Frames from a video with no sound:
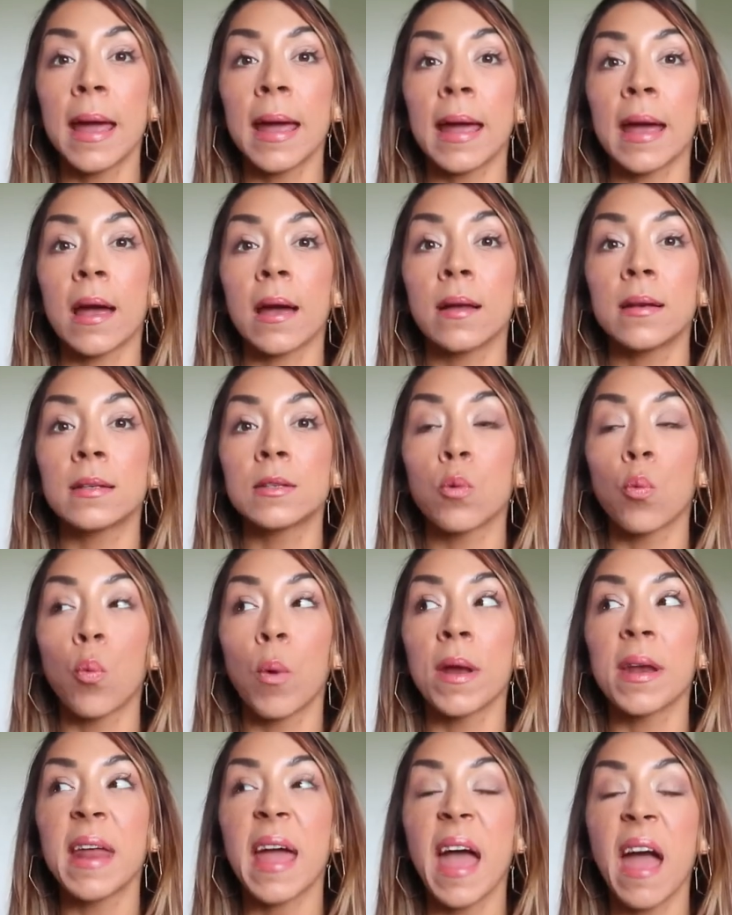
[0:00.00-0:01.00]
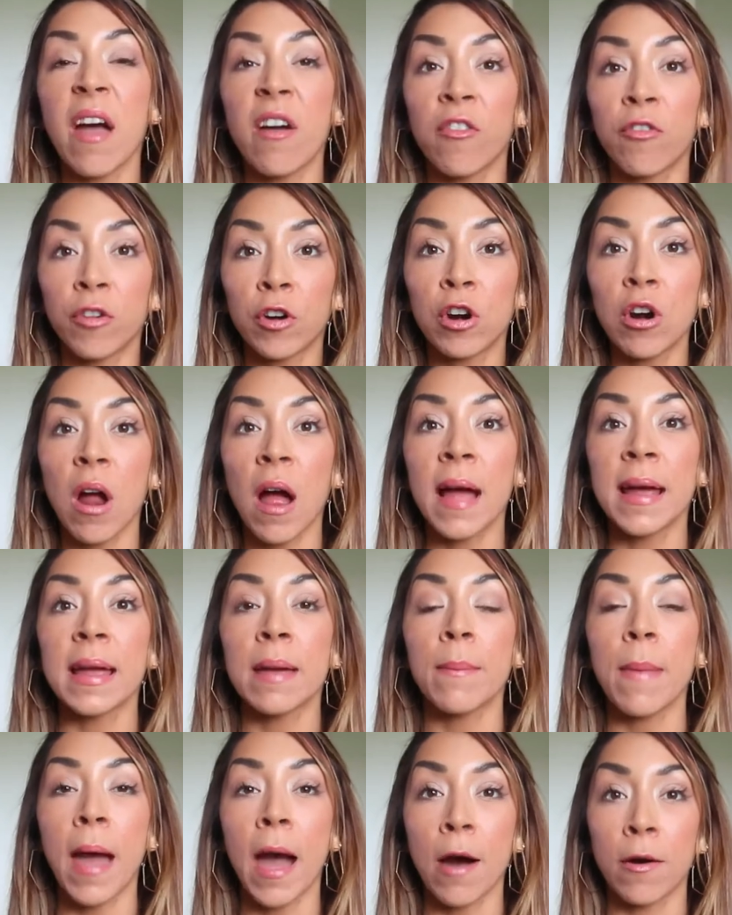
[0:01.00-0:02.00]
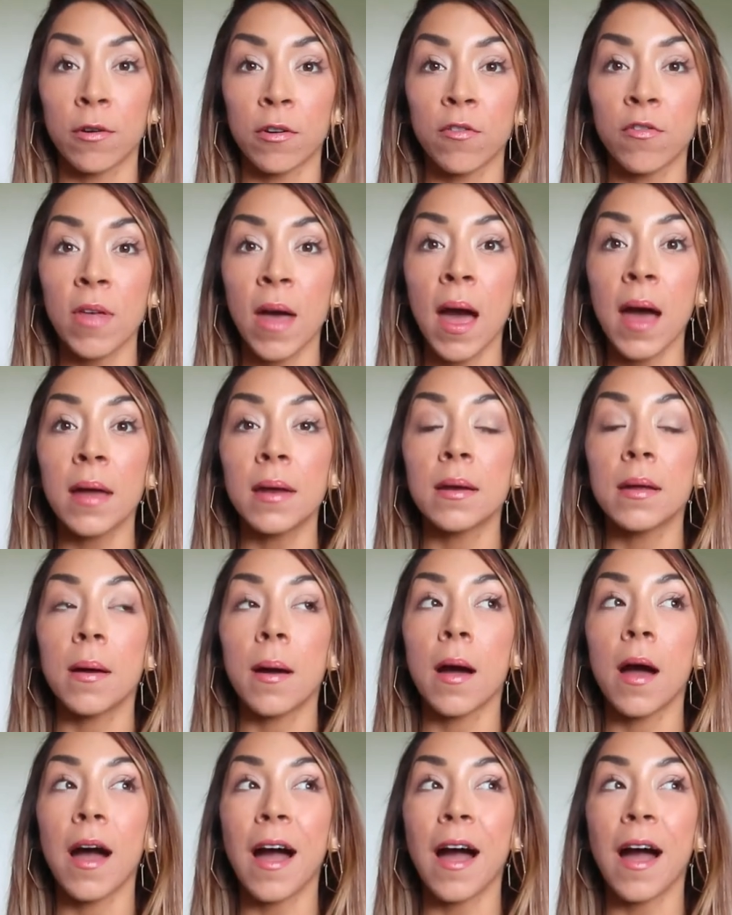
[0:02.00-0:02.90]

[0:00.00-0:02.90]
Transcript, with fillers: And whenever I am out of that,